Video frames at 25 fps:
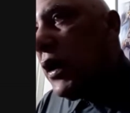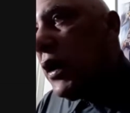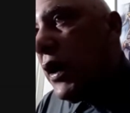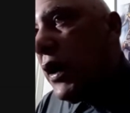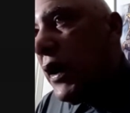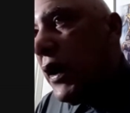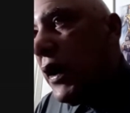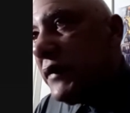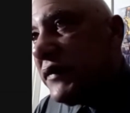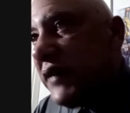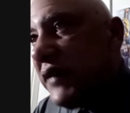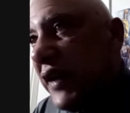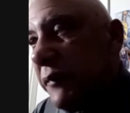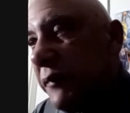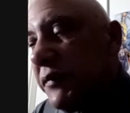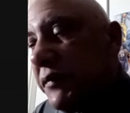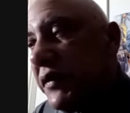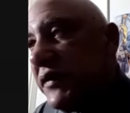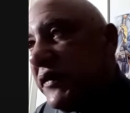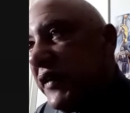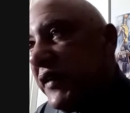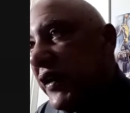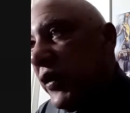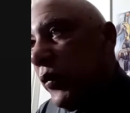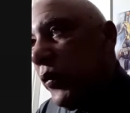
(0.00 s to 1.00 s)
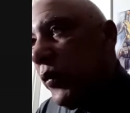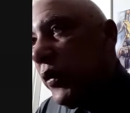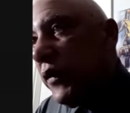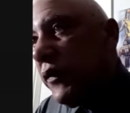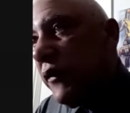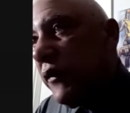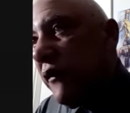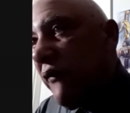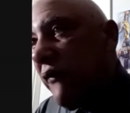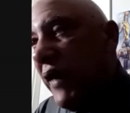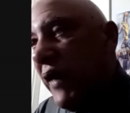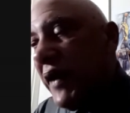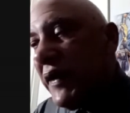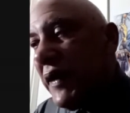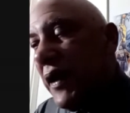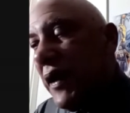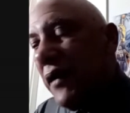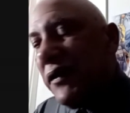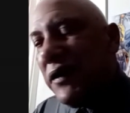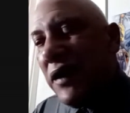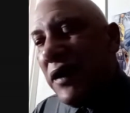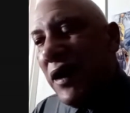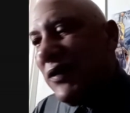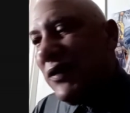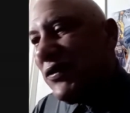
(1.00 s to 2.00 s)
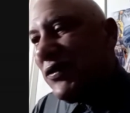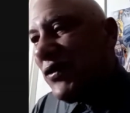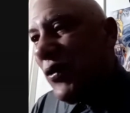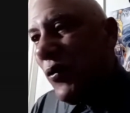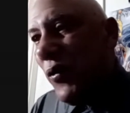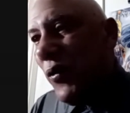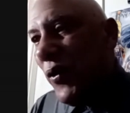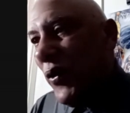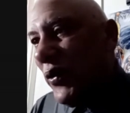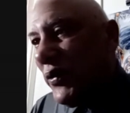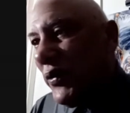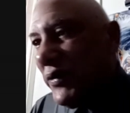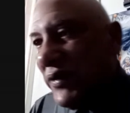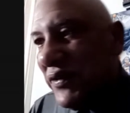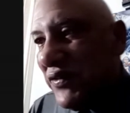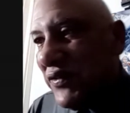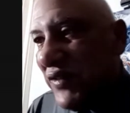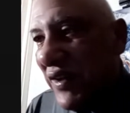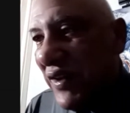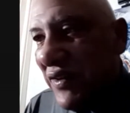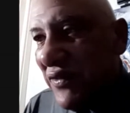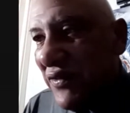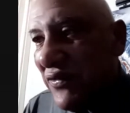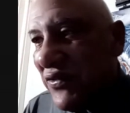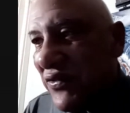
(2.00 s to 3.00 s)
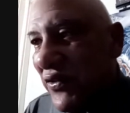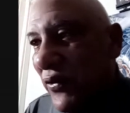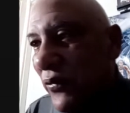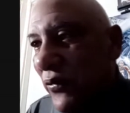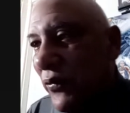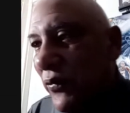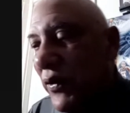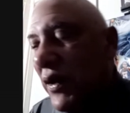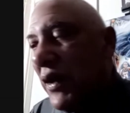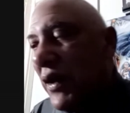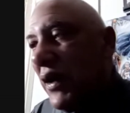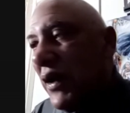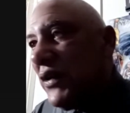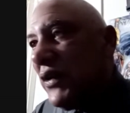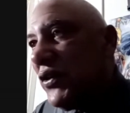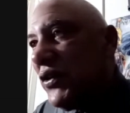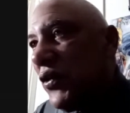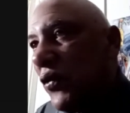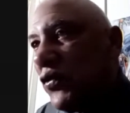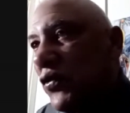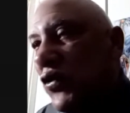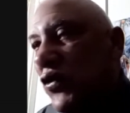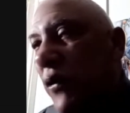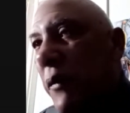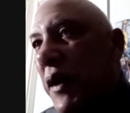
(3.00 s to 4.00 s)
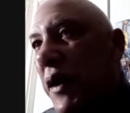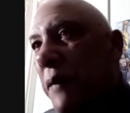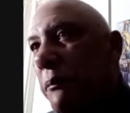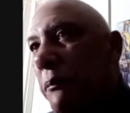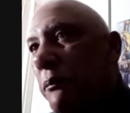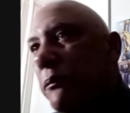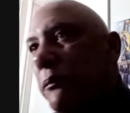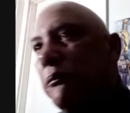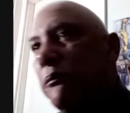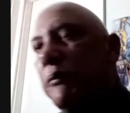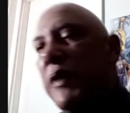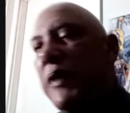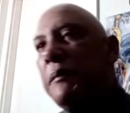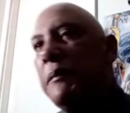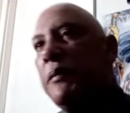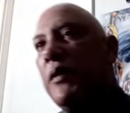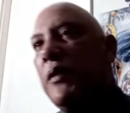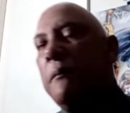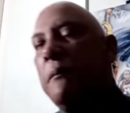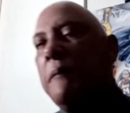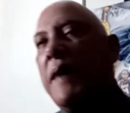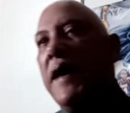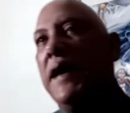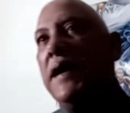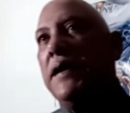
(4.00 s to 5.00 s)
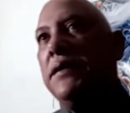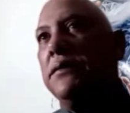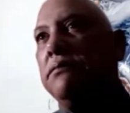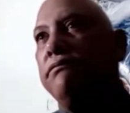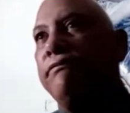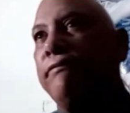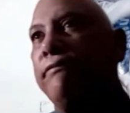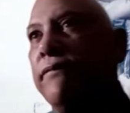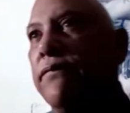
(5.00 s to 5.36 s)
a team to deal with. Right now, it's so early in the season, so so many people are making